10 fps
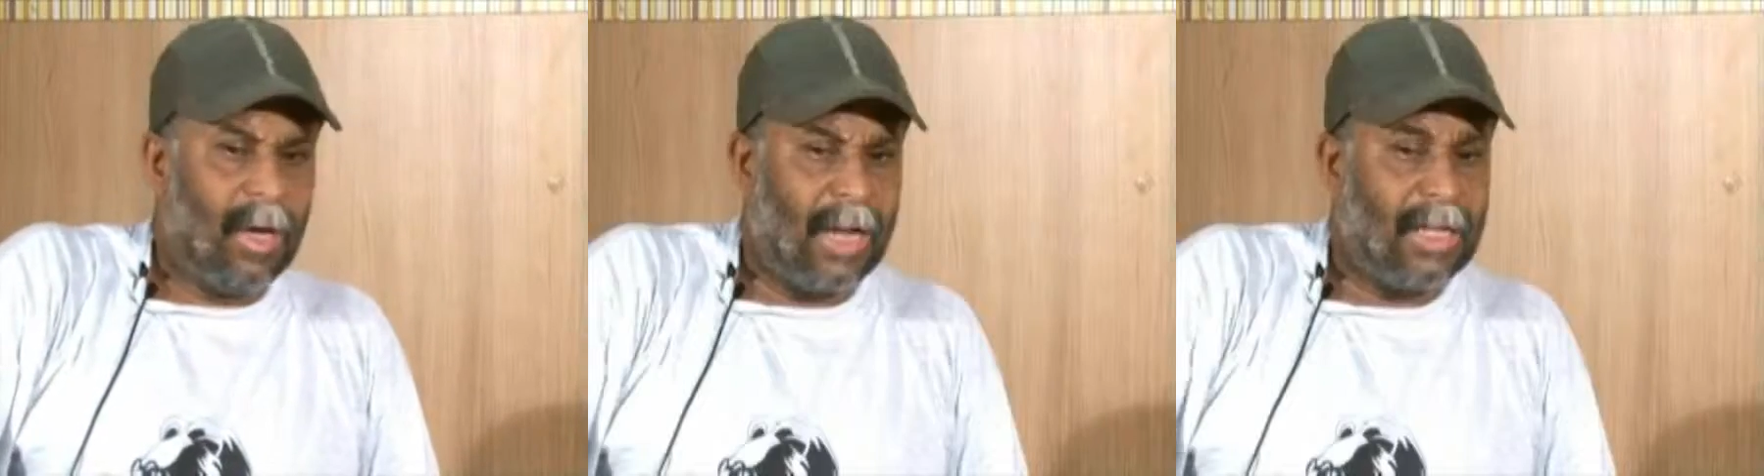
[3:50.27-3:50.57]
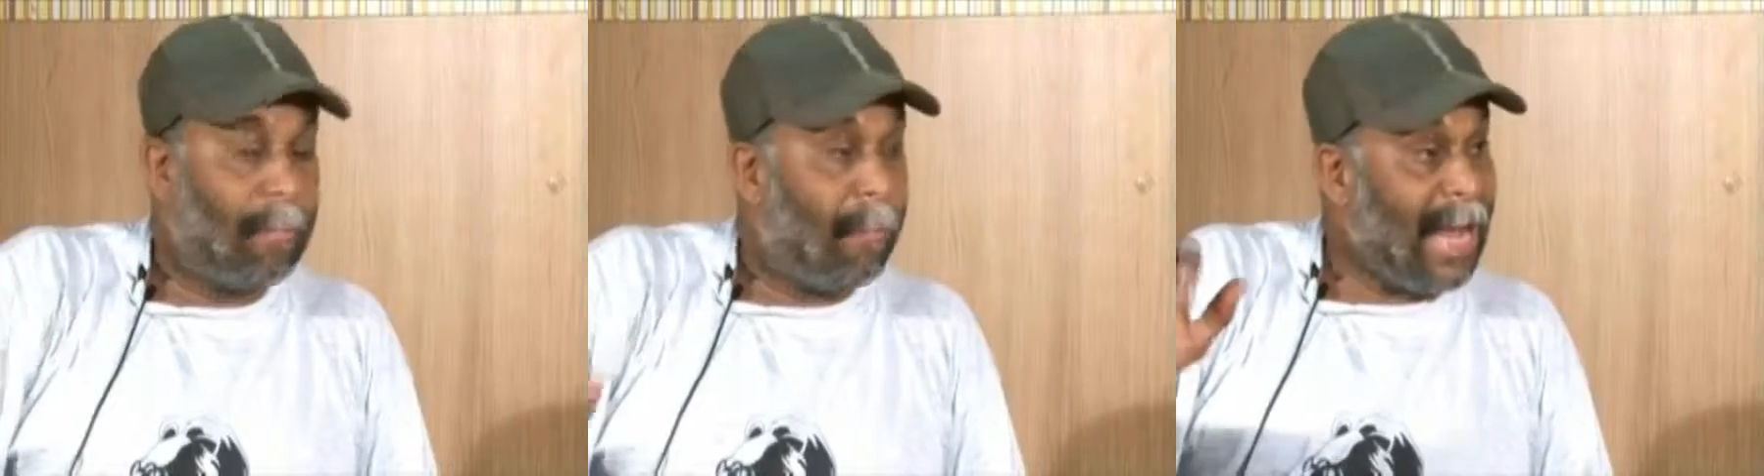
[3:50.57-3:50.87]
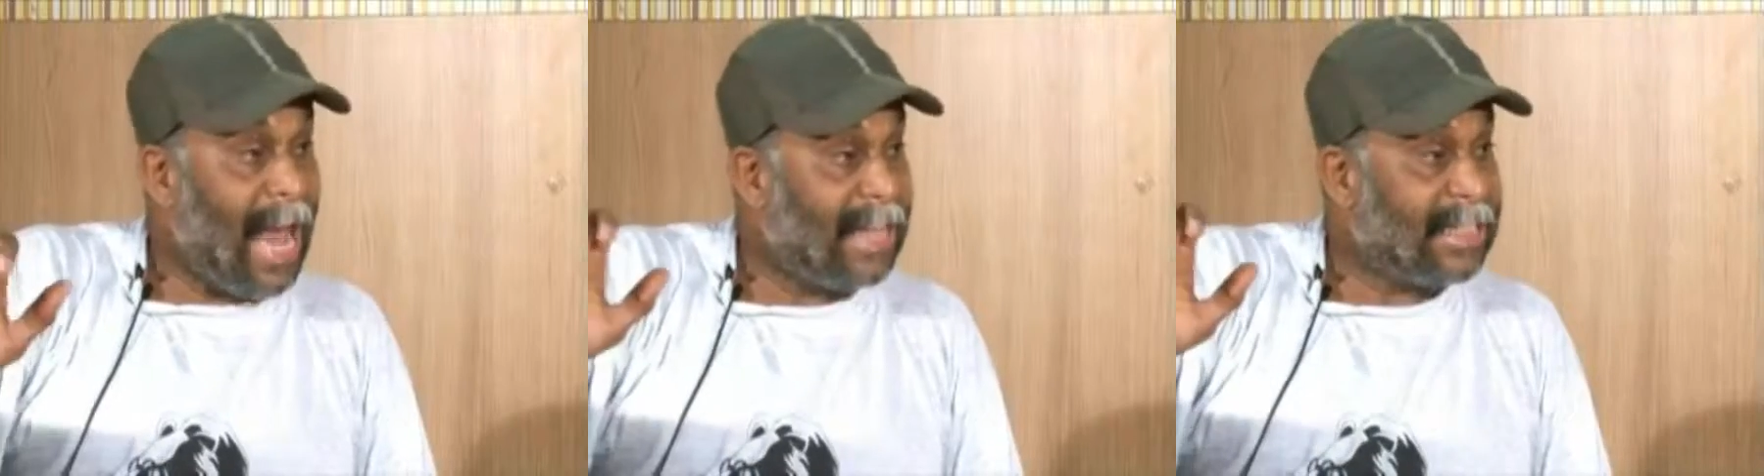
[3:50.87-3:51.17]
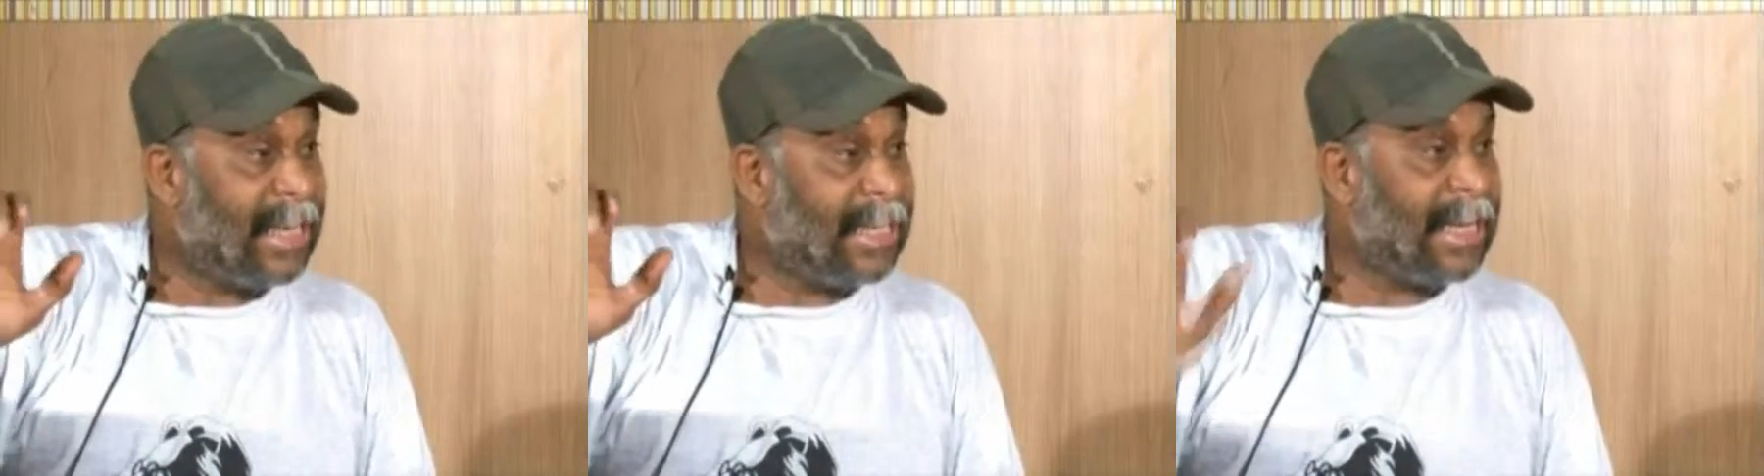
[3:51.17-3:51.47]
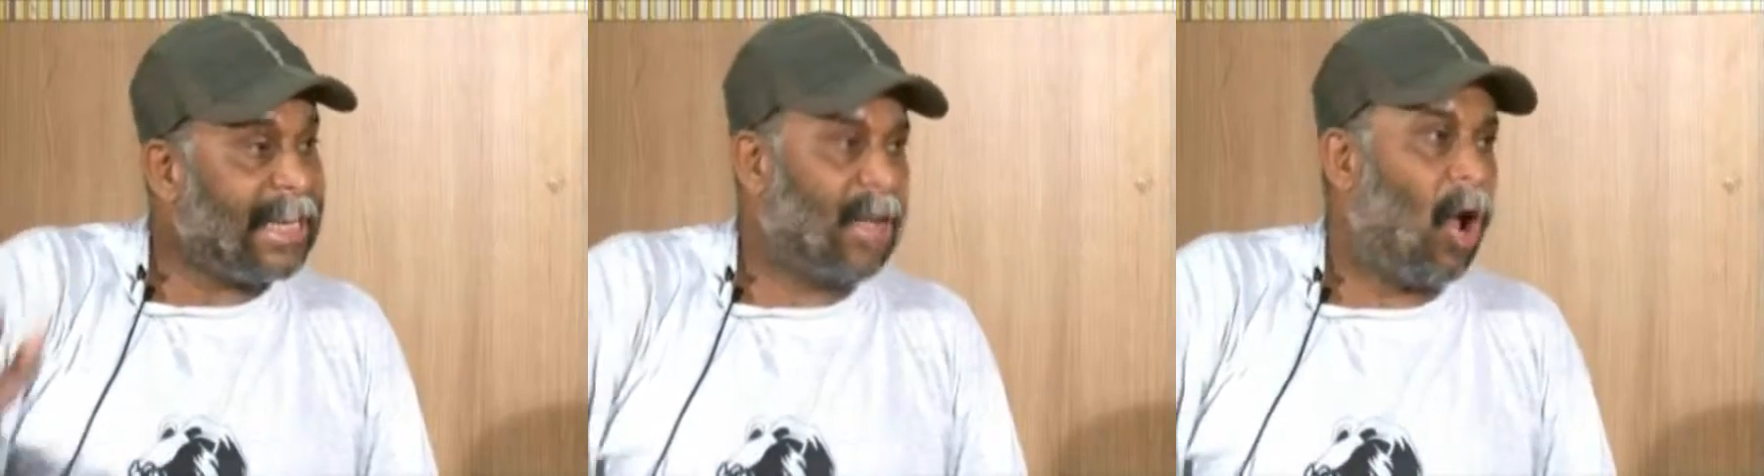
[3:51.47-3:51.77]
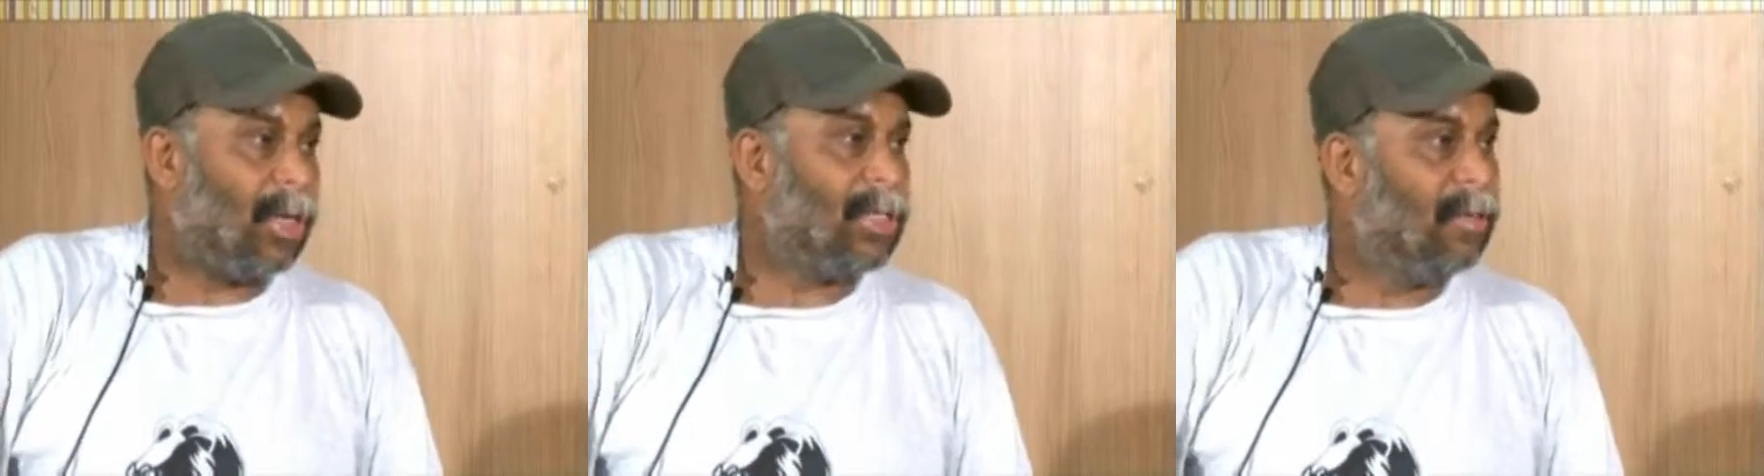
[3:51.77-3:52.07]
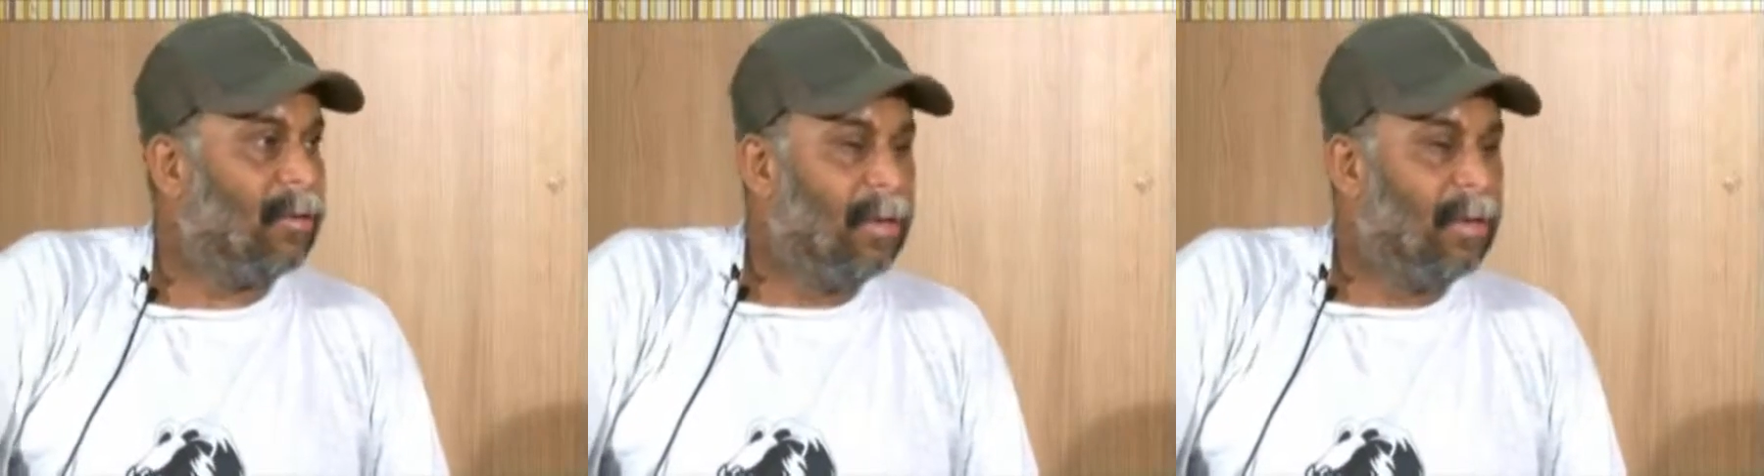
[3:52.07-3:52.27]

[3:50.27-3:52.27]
and the bias that it has got,